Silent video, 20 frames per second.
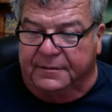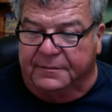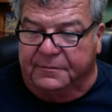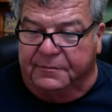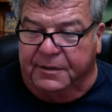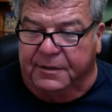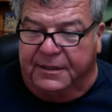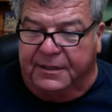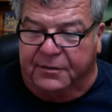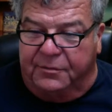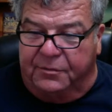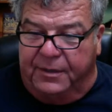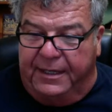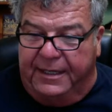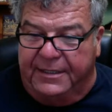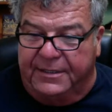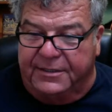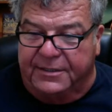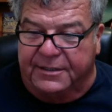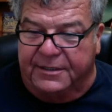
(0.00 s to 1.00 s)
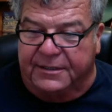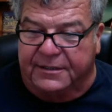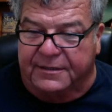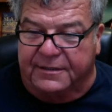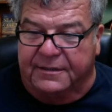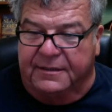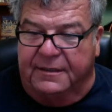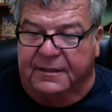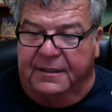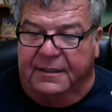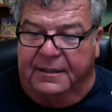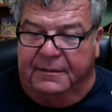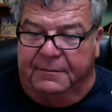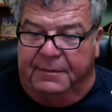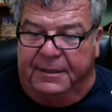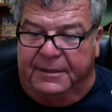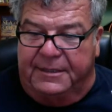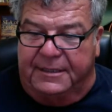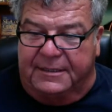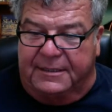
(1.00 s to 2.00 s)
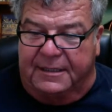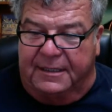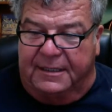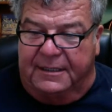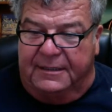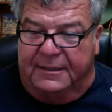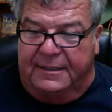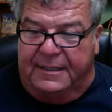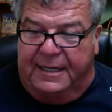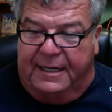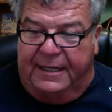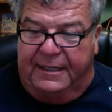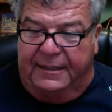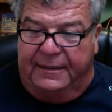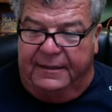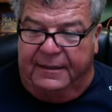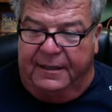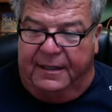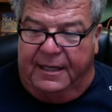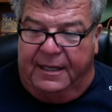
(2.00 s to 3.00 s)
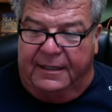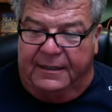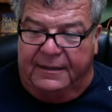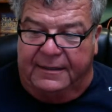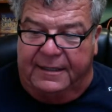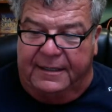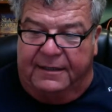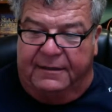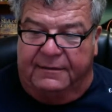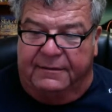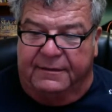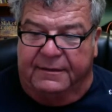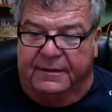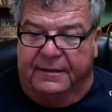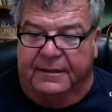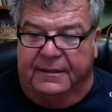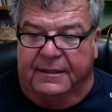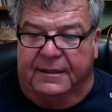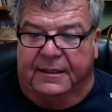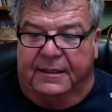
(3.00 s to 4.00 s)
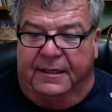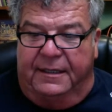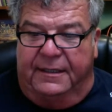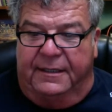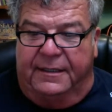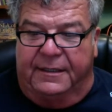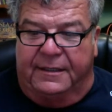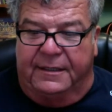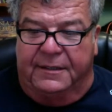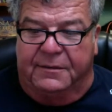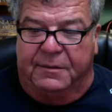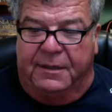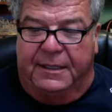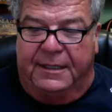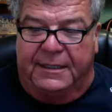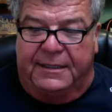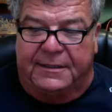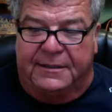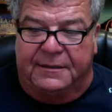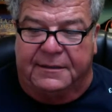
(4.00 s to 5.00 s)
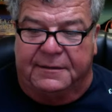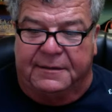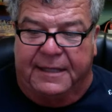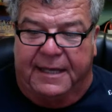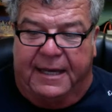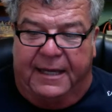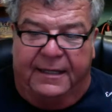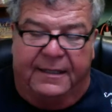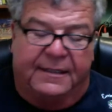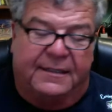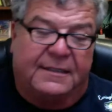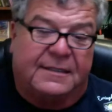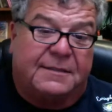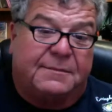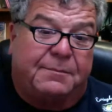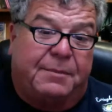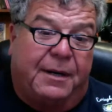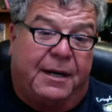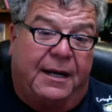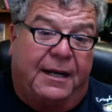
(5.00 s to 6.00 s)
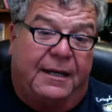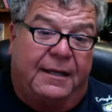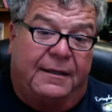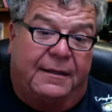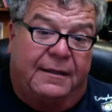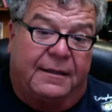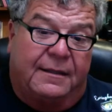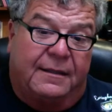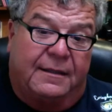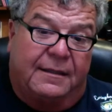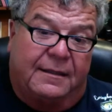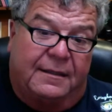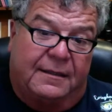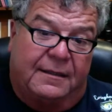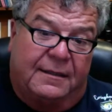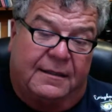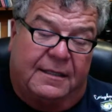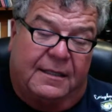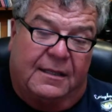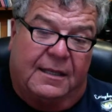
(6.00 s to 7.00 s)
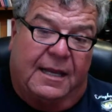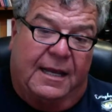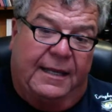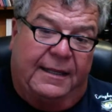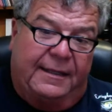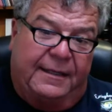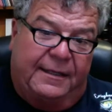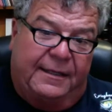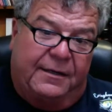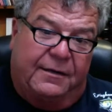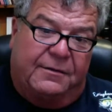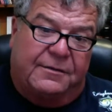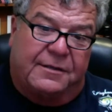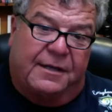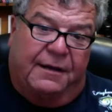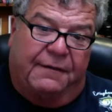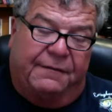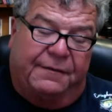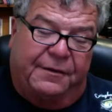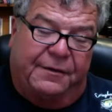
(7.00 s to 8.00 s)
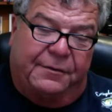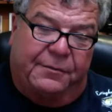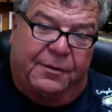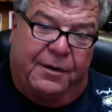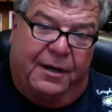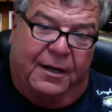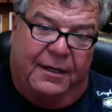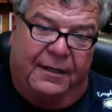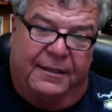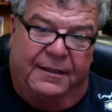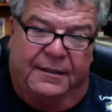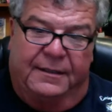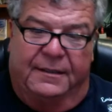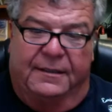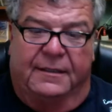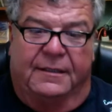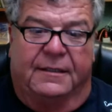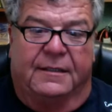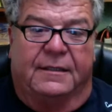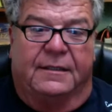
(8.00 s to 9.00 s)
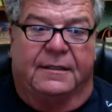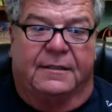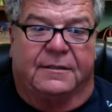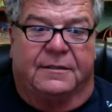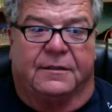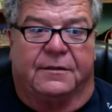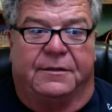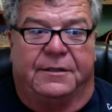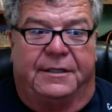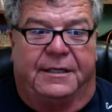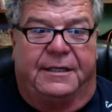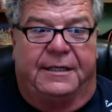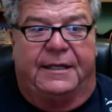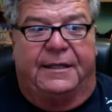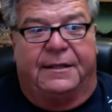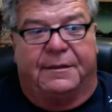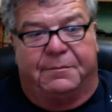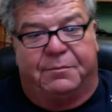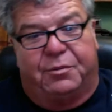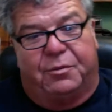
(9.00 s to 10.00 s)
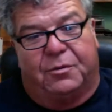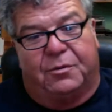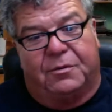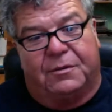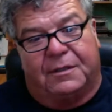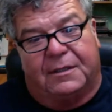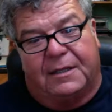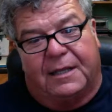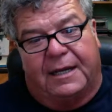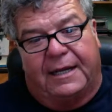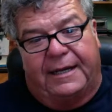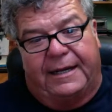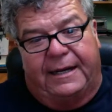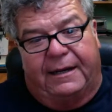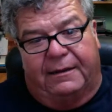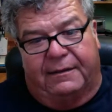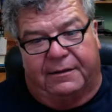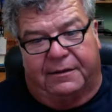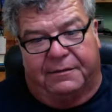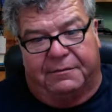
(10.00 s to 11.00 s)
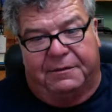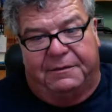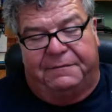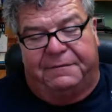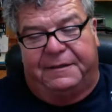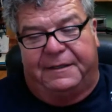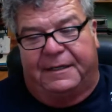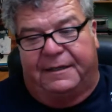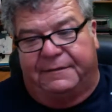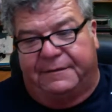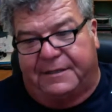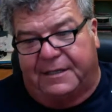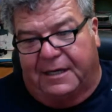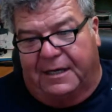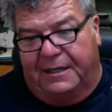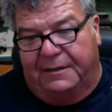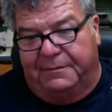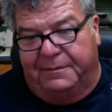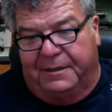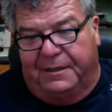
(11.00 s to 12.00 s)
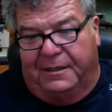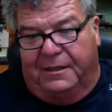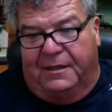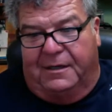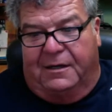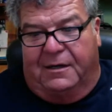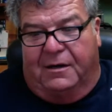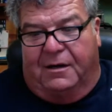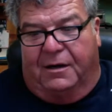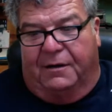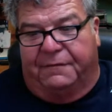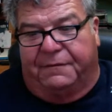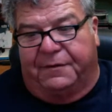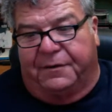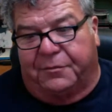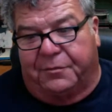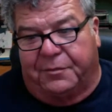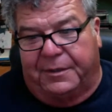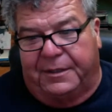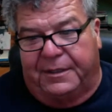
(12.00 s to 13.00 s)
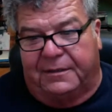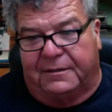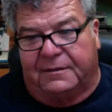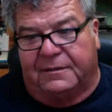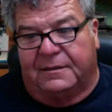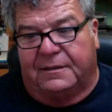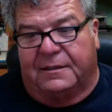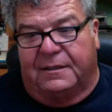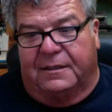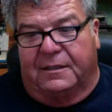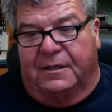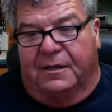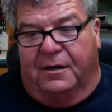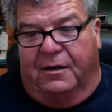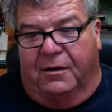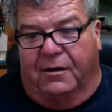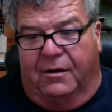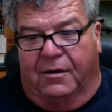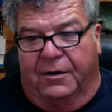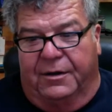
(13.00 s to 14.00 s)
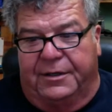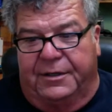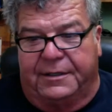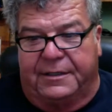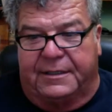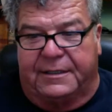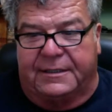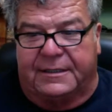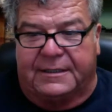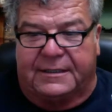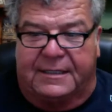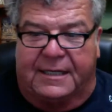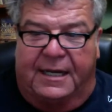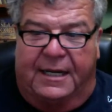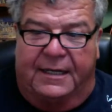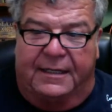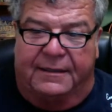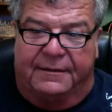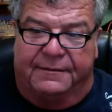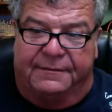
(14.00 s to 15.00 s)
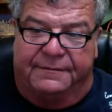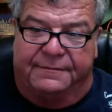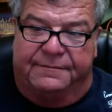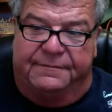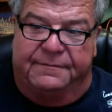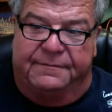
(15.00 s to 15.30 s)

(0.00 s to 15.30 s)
what the range is by just letting line down. And a good way to do that is by the line that goes off your rod. So you can either pull the line out 3 feet at a time off your reel, or you can just kind of,